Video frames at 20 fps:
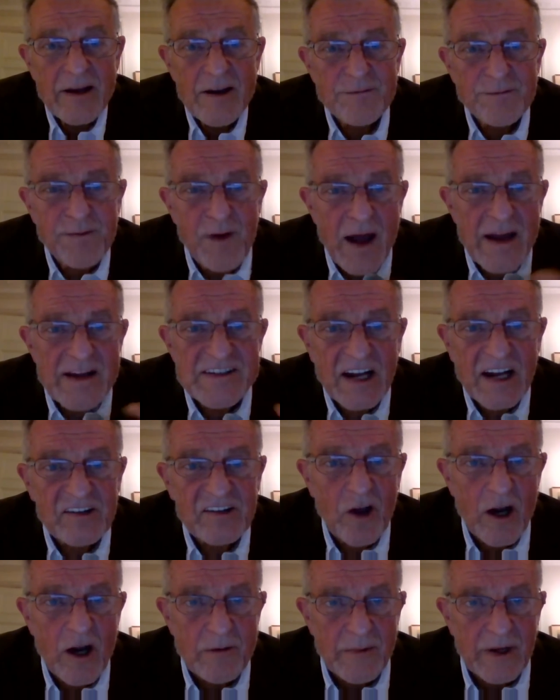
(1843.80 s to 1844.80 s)
fine
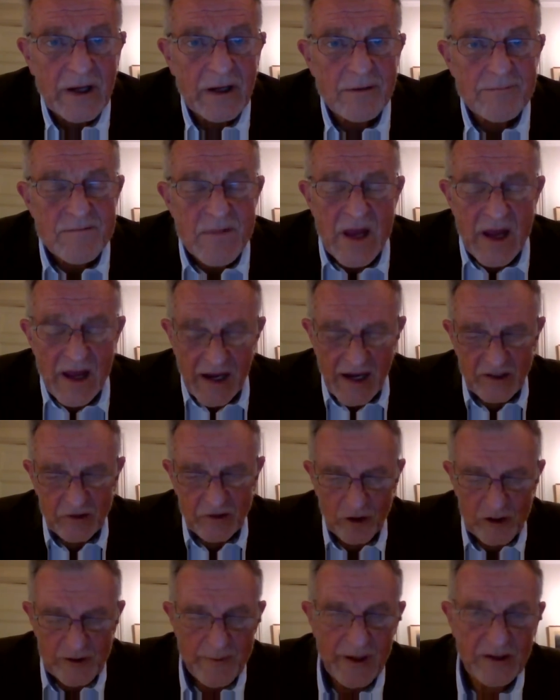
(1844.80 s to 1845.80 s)
taxonomy. He
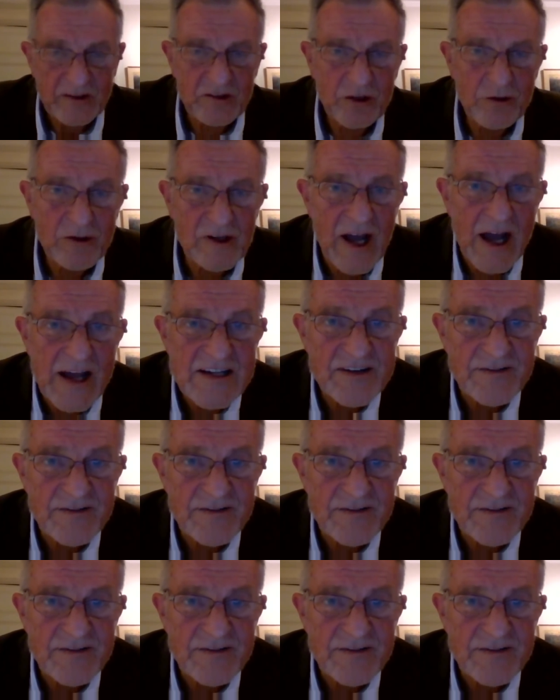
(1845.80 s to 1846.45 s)
talked about two kinds of